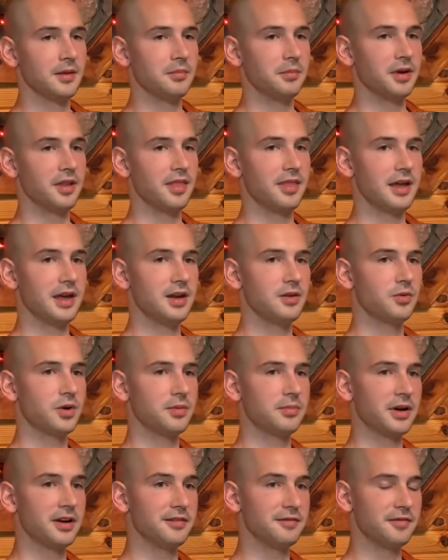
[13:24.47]
But then
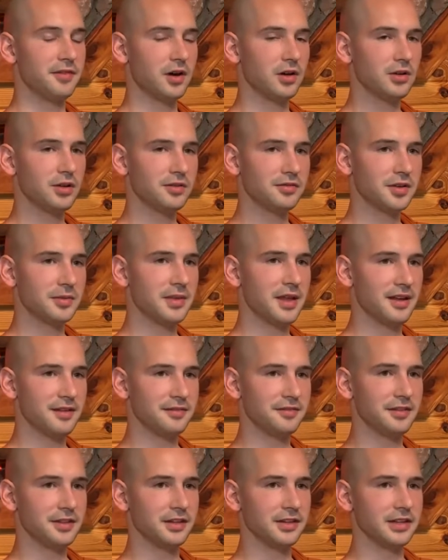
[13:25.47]
what might follow from
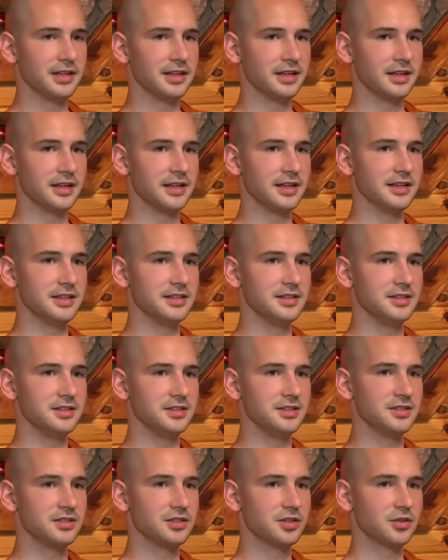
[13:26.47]
that feeling
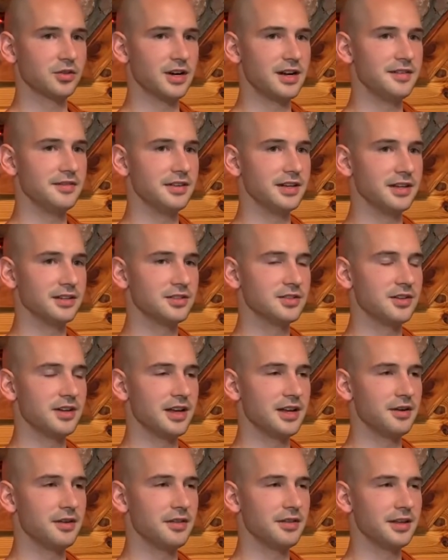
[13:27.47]
is craving. So now
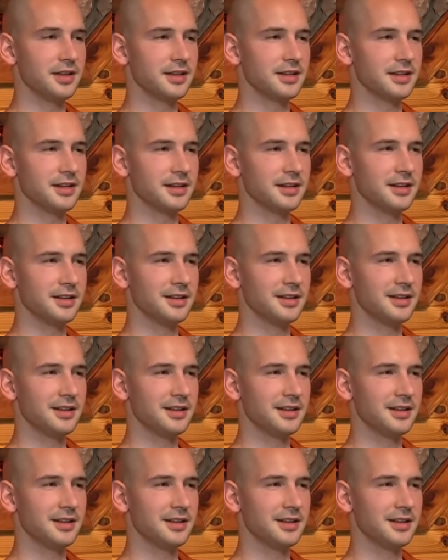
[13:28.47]
you're thinking,